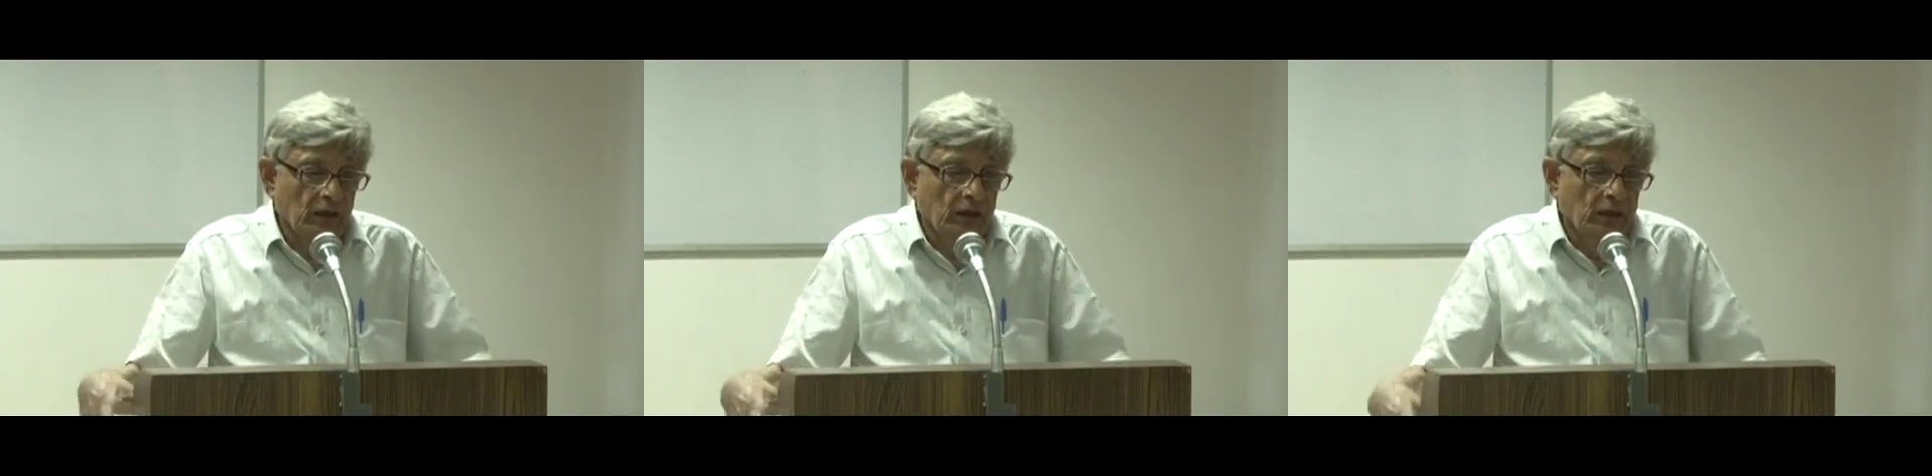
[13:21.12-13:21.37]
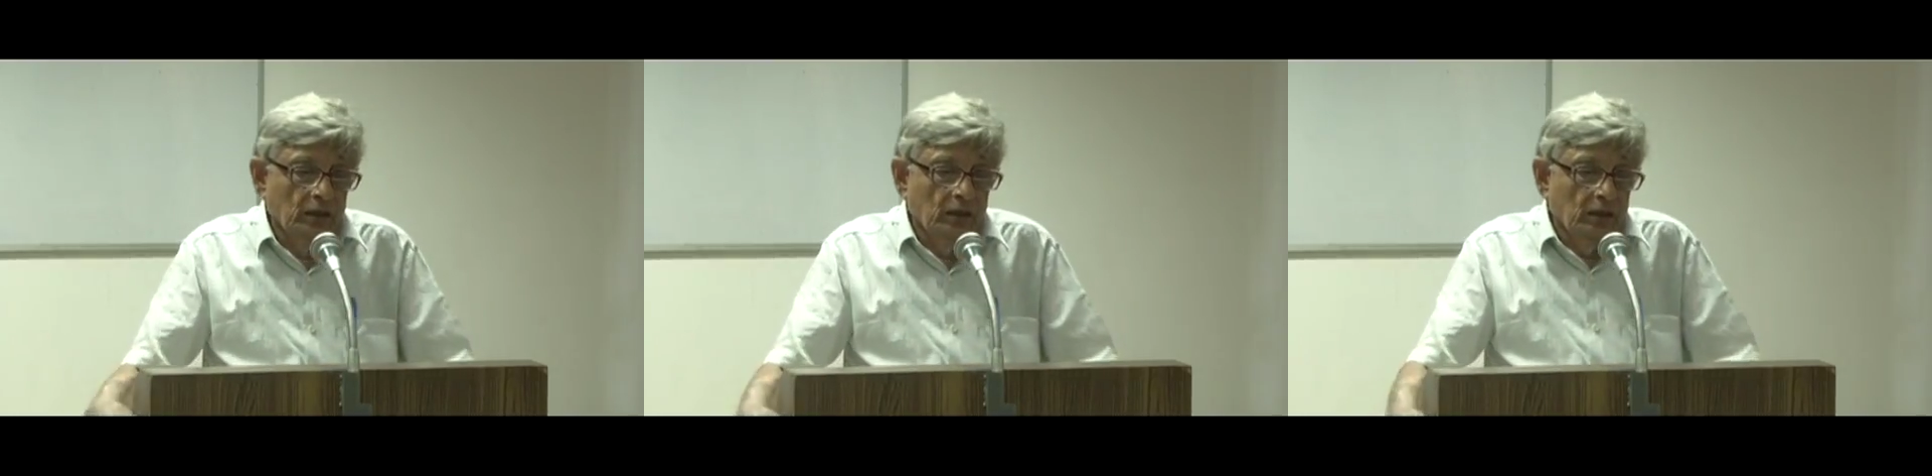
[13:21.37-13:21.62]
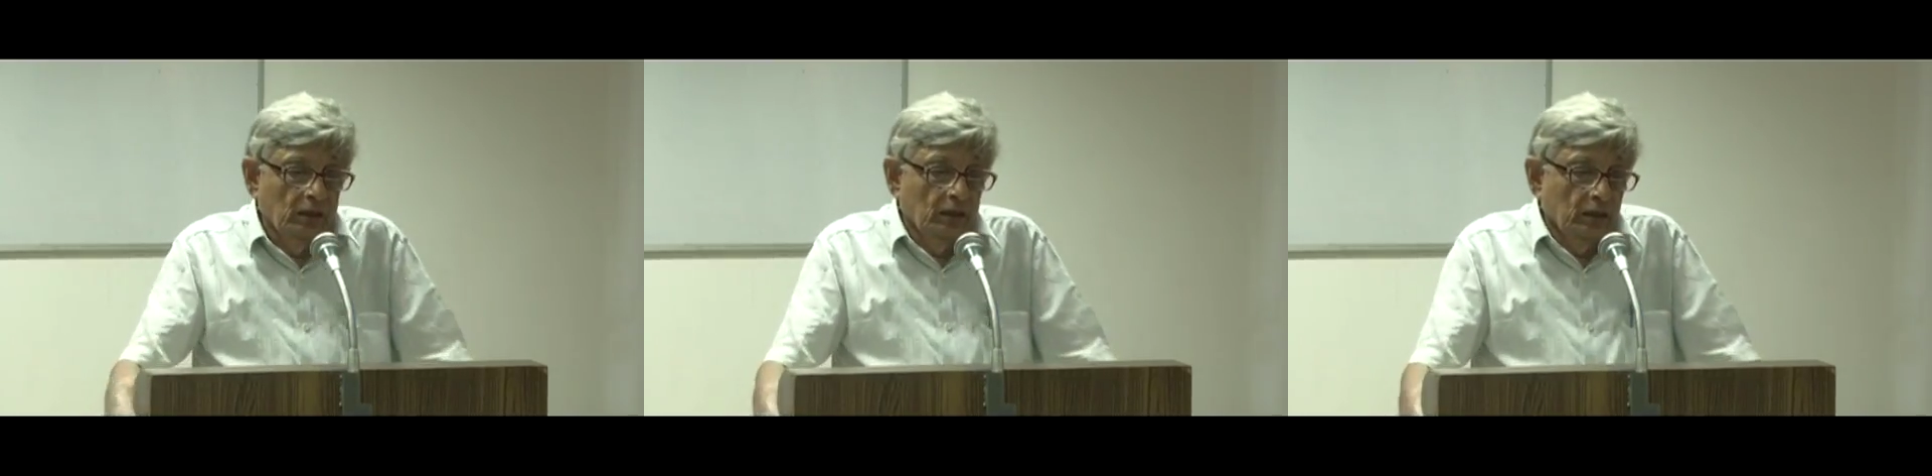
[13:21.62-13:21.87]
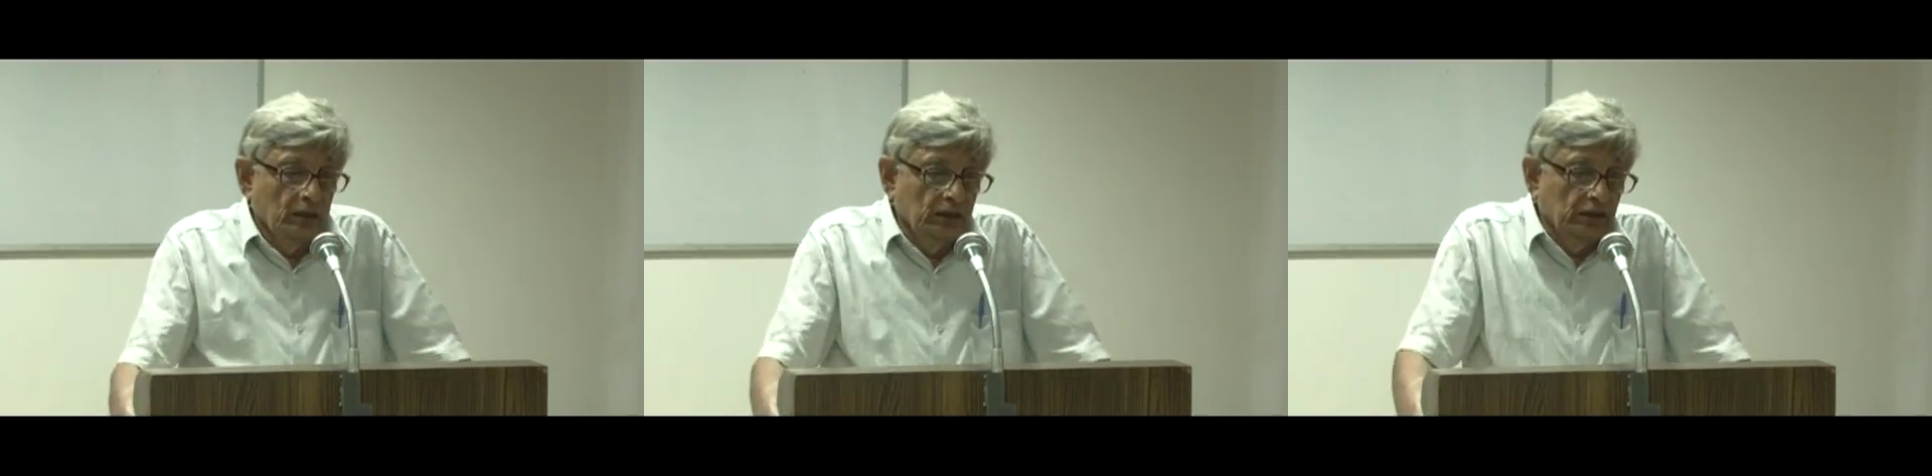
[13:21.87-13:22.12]
up.
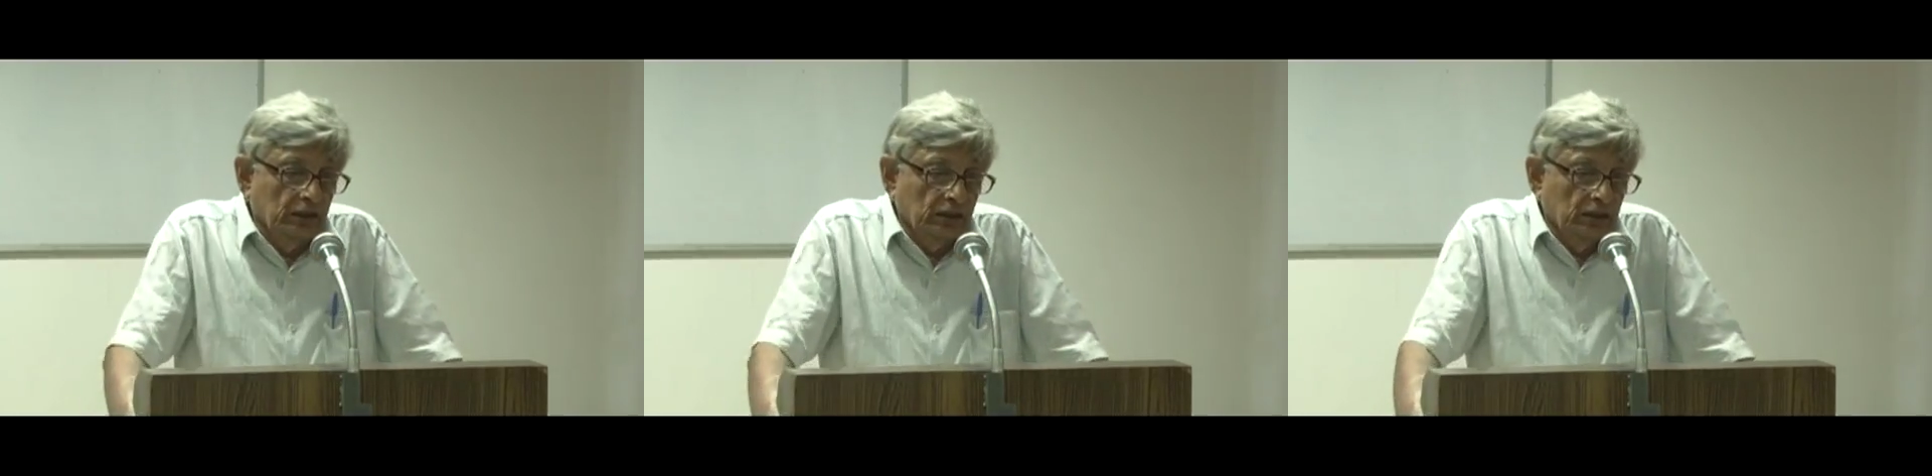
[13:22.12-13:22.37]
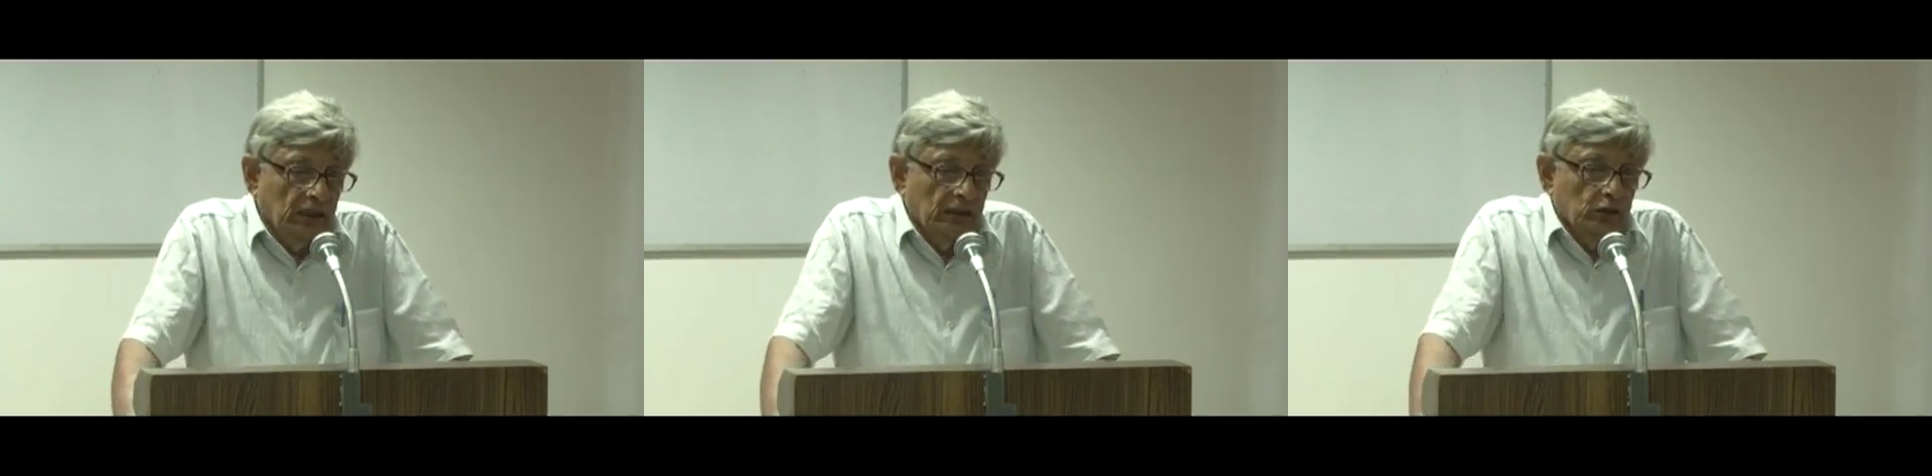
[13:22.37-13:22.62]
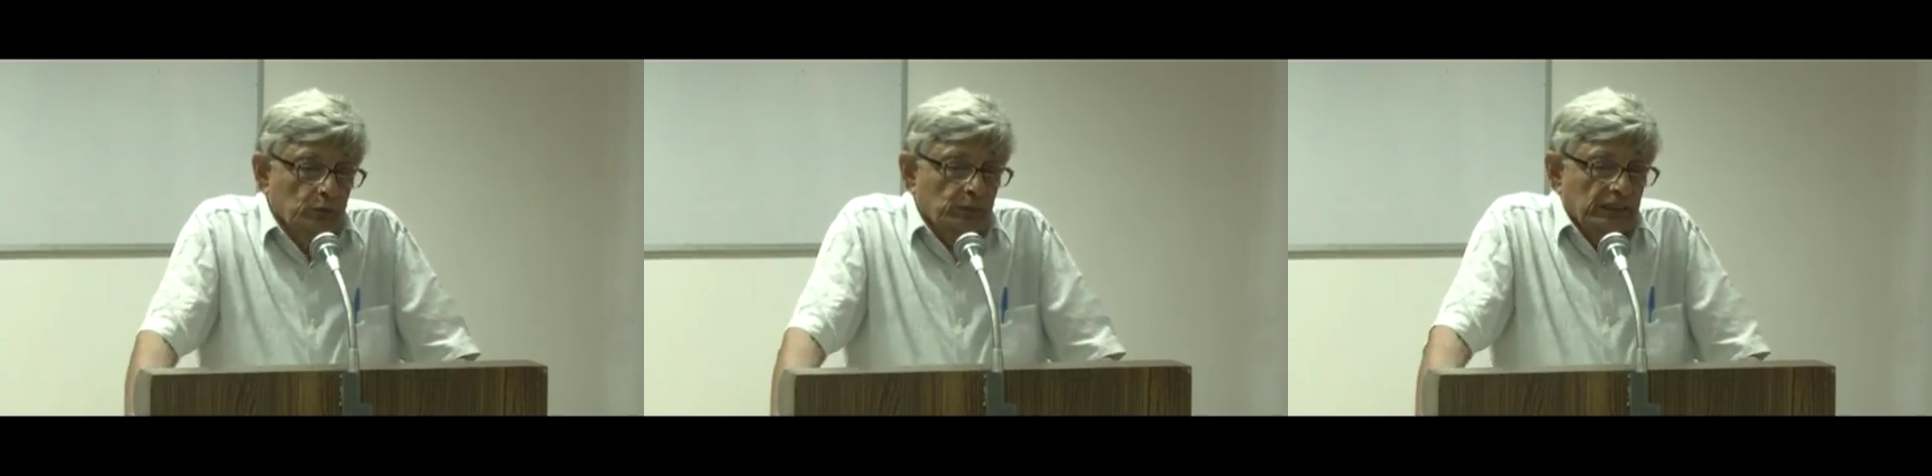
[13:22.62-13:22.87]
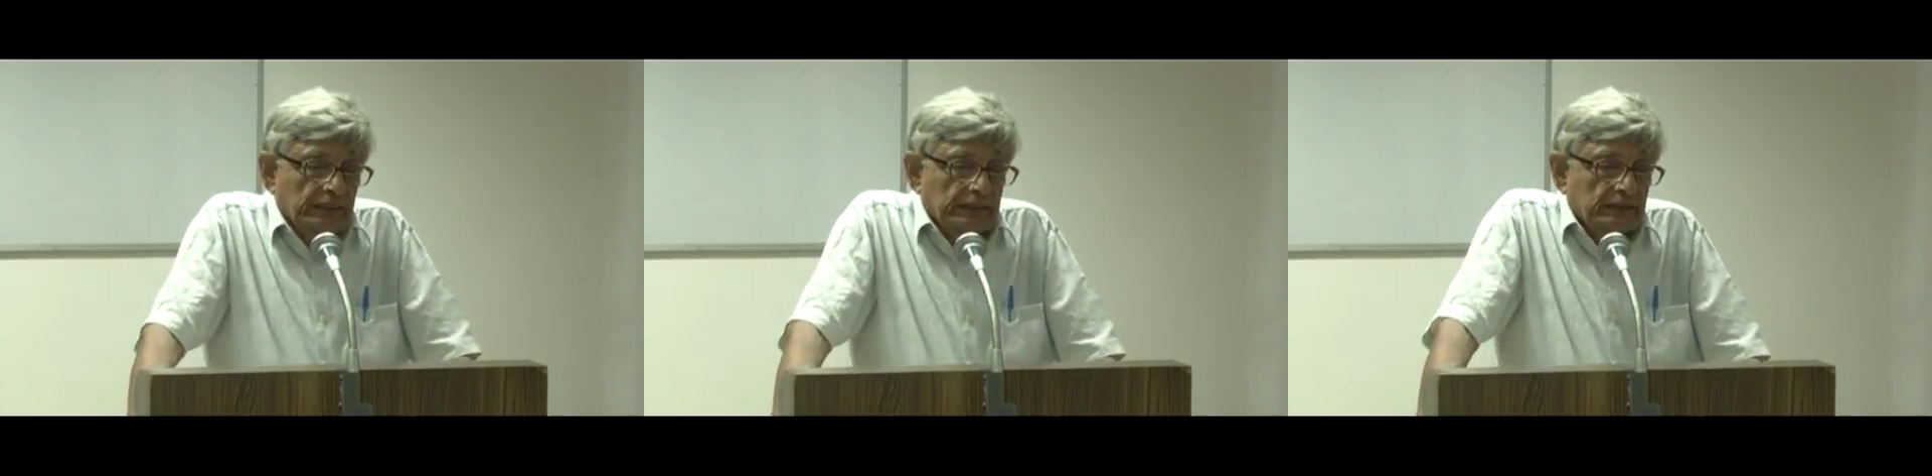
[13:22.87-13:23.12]
The second
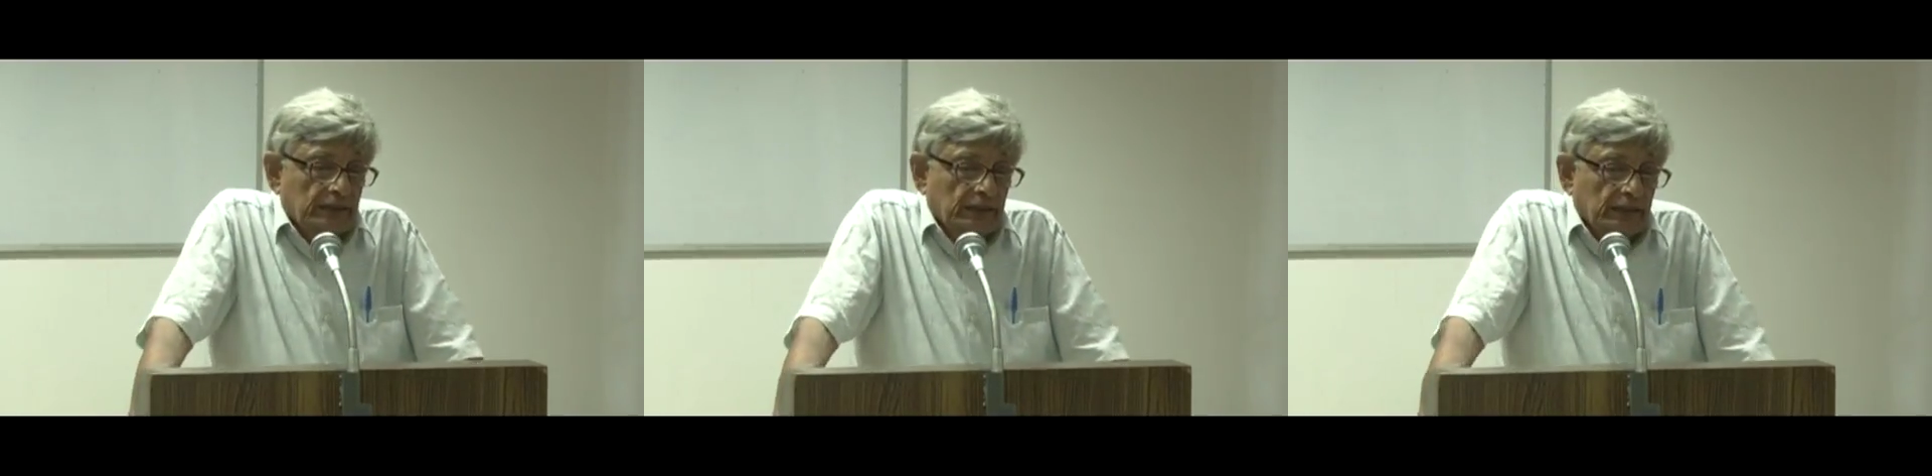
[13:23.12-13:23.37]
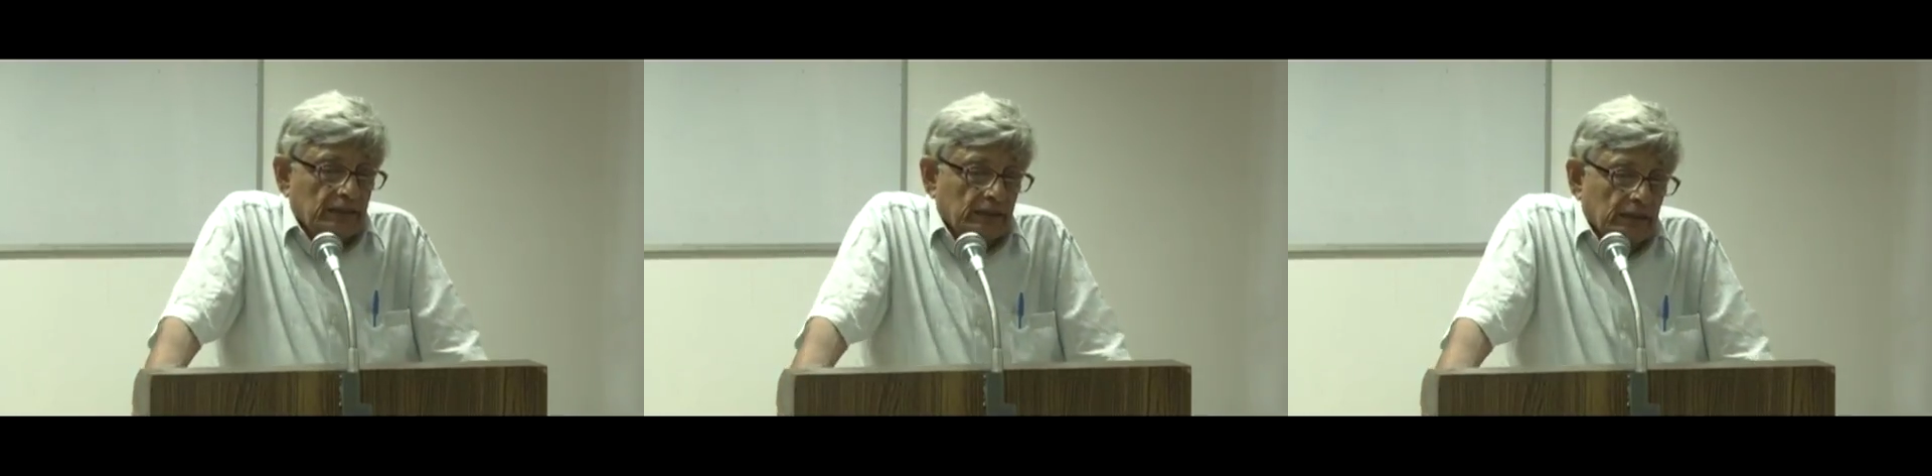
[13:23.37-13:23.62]
argument is that